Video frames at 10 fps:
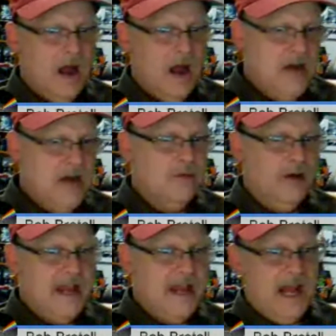I
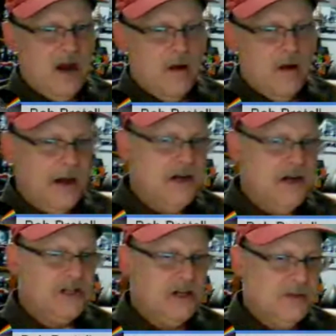don't like how
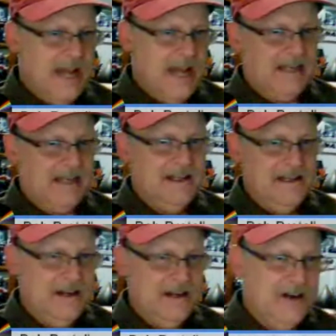Punisher was
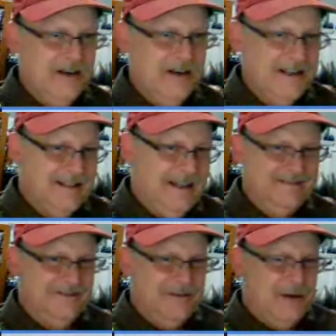acting, and it's
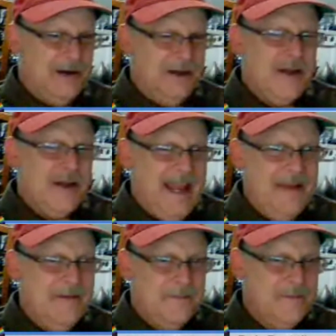like, well,
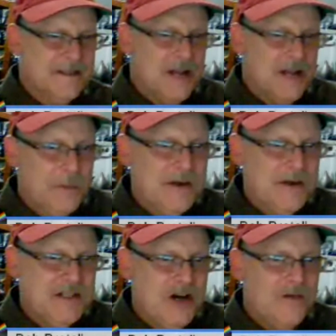okay, this other
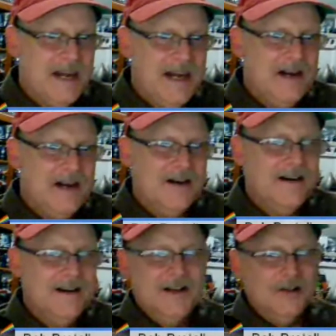person over here
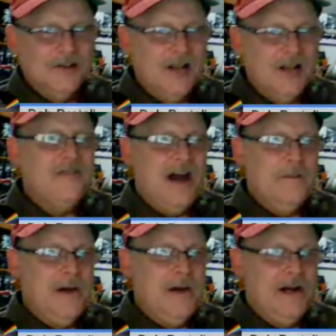loved
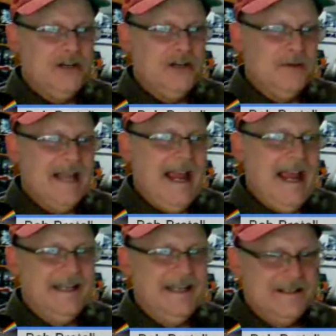how Punisher was
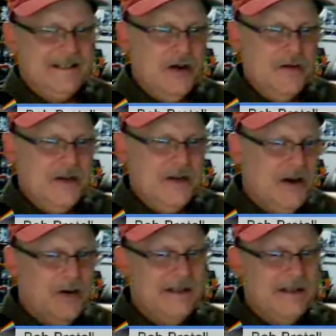acting, so,
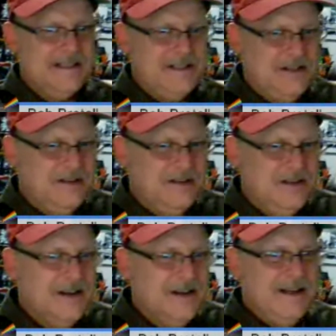
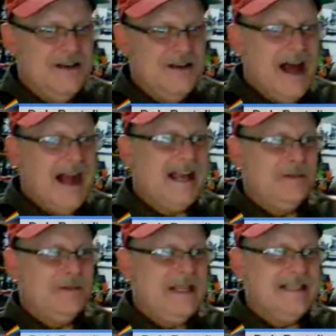you're not going
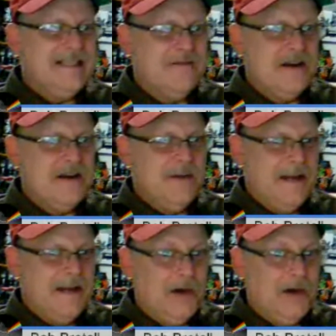to please everybody.